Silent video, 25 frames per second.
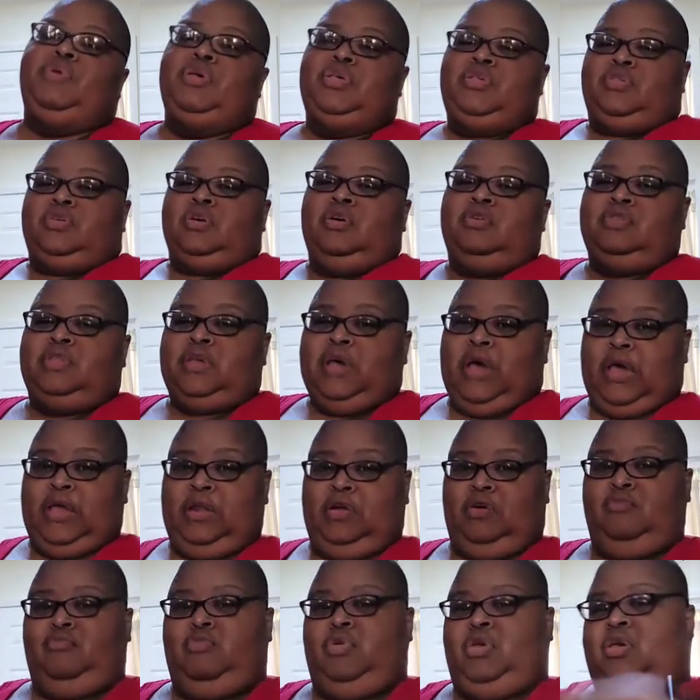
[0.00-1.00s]
to be so
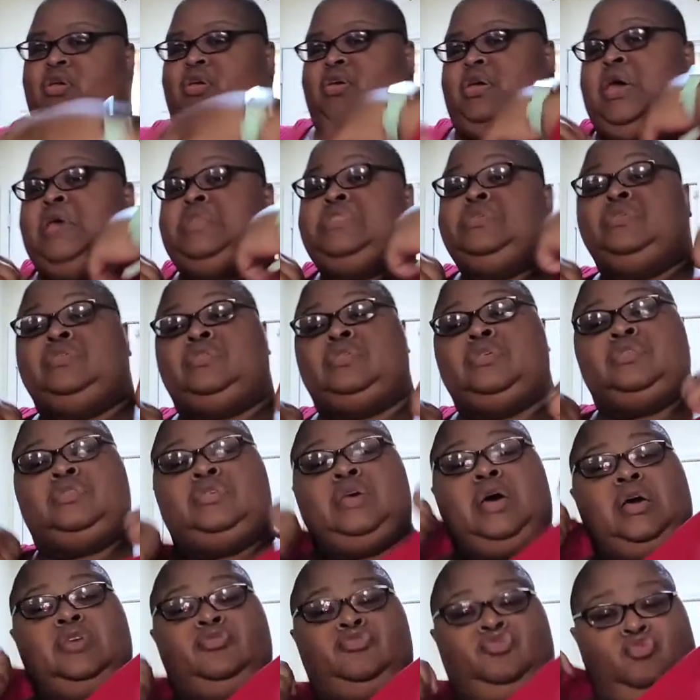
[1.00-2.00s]
tight on me. And this is
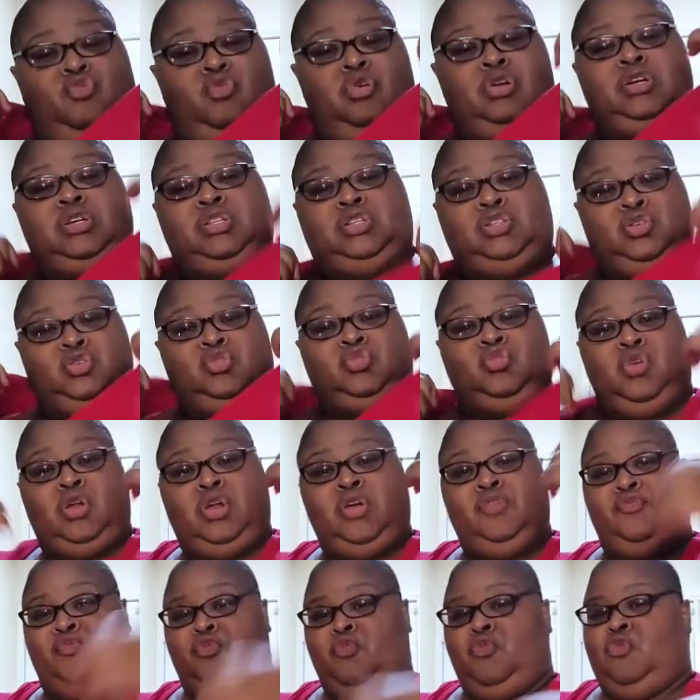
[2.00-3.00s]
size 22,
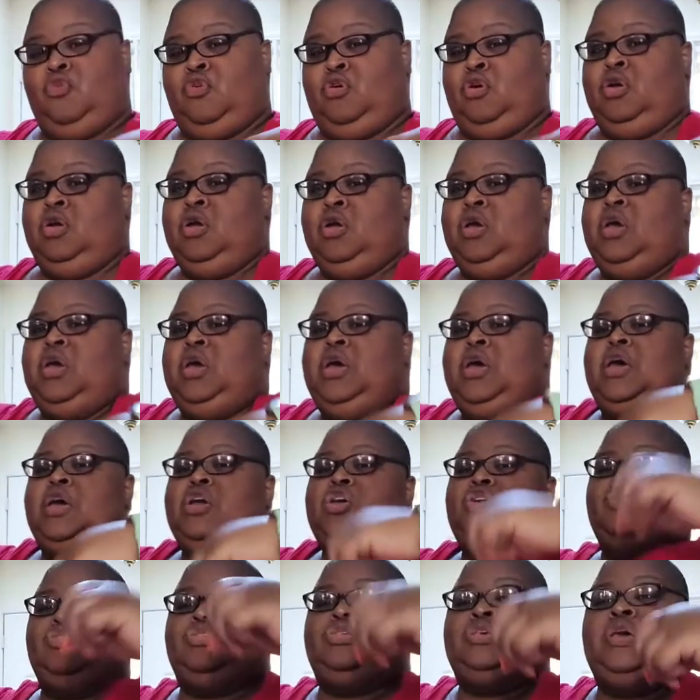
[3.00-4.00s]
24.
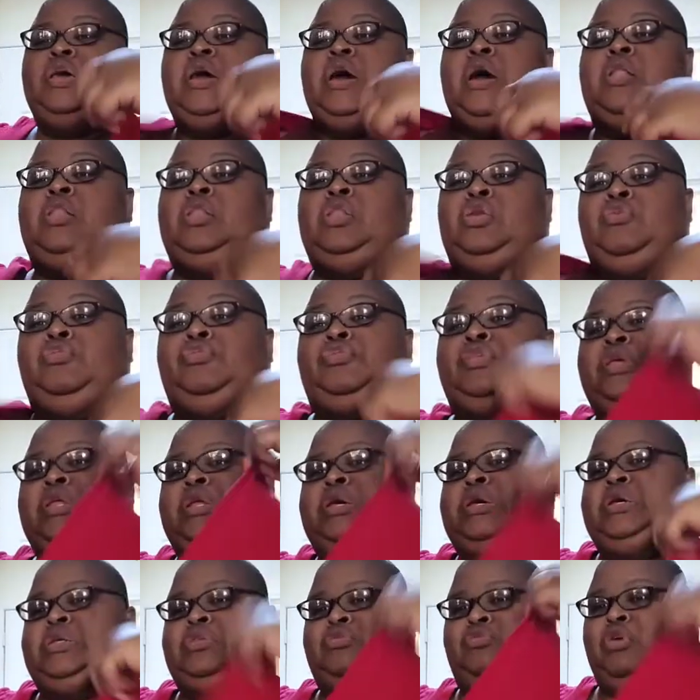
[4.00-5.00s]
You see how loose it
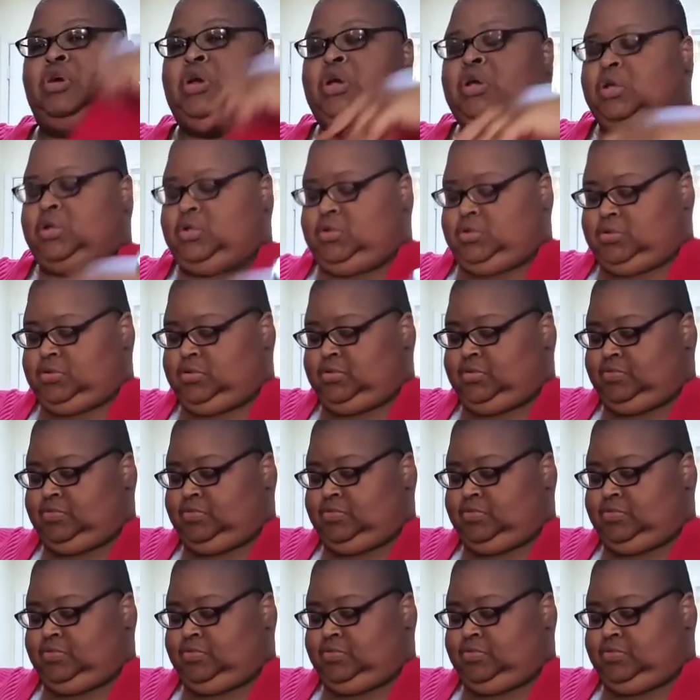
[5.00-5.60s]
is, right?